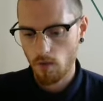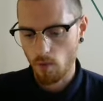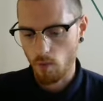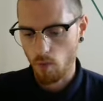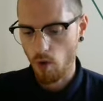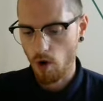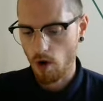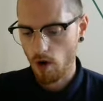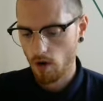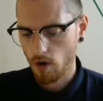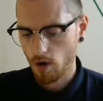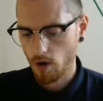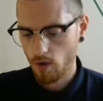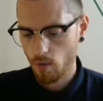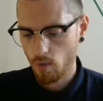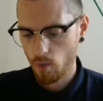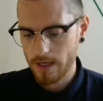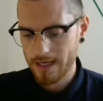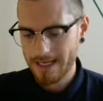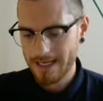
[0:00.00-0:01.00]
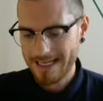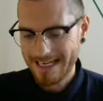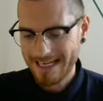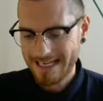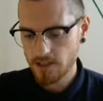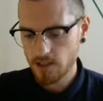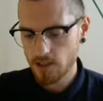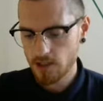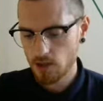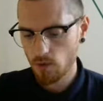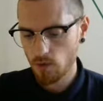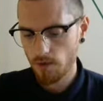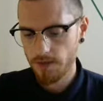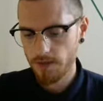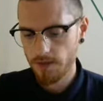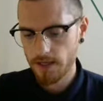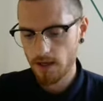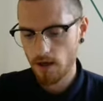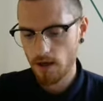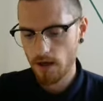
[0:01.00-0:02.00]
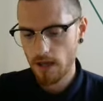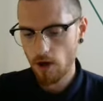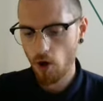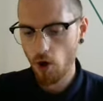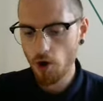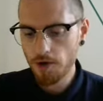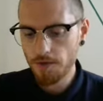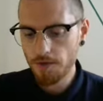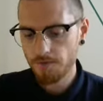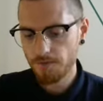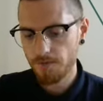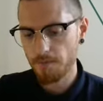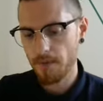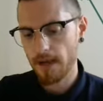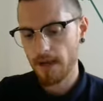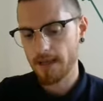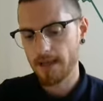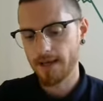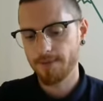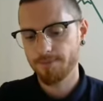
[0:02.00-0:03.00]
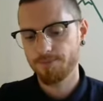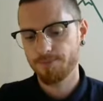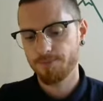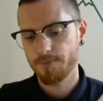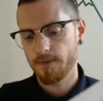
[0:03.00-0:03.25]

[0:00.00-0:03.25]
what we need to do on the unfamiliar,